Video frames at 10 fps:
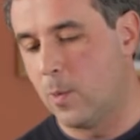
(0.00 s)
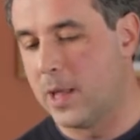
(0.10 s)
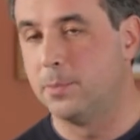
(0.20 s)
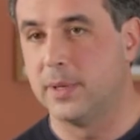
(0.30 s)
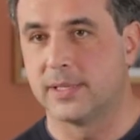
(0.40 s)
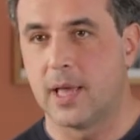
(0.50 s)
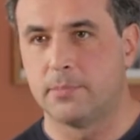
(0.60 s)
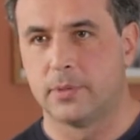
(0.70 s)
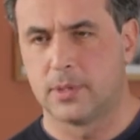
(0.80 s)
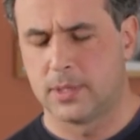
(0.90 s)
1 piece
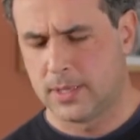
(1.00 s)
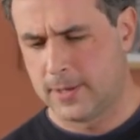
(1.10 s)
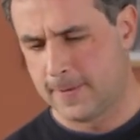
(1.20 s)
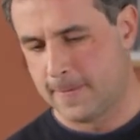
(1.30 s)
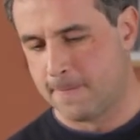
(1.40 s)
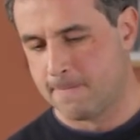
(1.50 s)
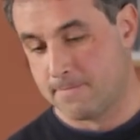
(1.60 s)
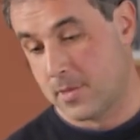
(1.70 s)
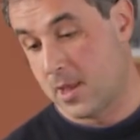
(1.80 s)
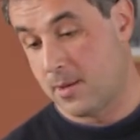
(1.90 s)
up.
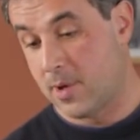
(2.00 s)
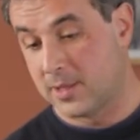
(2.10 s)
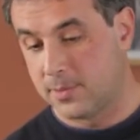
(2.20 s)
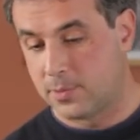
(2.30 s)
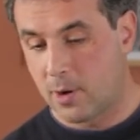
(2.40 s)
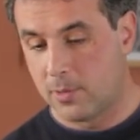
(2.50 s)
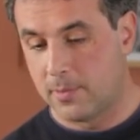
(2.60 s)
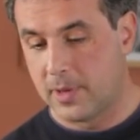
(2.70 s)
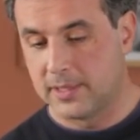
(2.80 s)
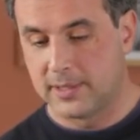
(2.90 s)
But the
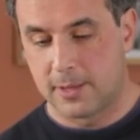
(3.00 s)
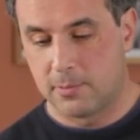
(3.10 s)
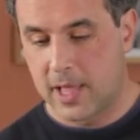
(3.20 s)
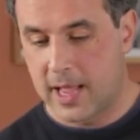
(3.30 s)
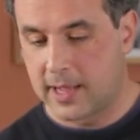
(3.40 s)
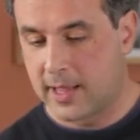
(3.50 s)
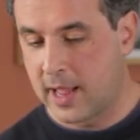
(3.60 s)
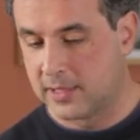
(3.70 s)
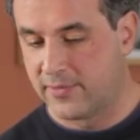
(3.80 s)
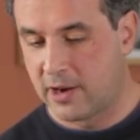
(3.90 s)
problem is that black
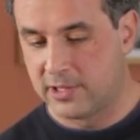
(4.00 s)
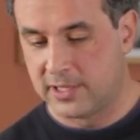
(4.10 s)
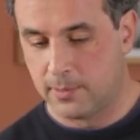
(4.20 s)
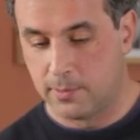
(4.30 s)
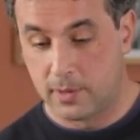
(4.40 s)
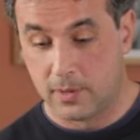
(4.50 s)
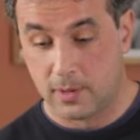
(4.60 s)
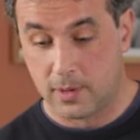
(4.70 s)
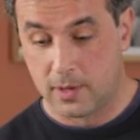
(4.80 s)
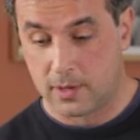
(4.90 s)
has a very simple
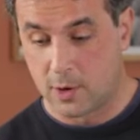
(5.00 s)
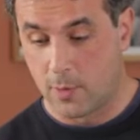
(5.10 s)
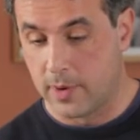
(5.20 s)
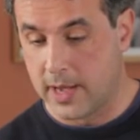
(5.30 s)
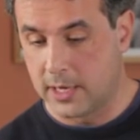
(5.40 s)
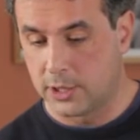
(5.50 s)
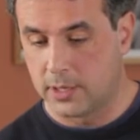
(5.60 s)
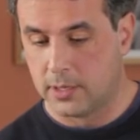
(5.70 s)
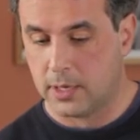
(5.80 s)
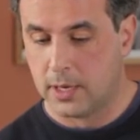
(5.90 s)

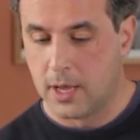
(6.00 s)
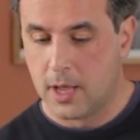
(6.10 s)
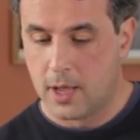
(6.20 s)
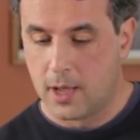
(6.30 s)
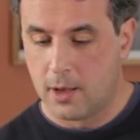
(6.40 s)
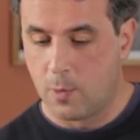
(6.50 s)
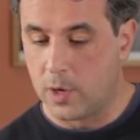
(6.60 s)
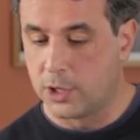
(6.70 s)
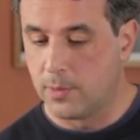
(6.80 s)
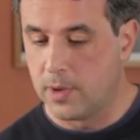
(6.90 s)
combination,
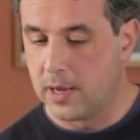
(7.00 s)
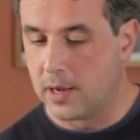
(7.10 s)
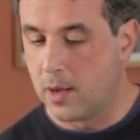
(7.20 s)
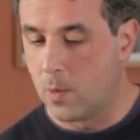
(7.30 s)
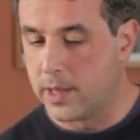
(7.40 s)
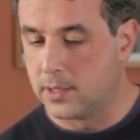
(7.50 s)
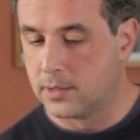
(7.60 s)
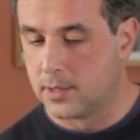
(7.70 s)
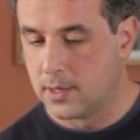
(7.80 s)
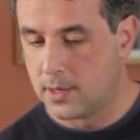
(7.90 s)
which immediately wins.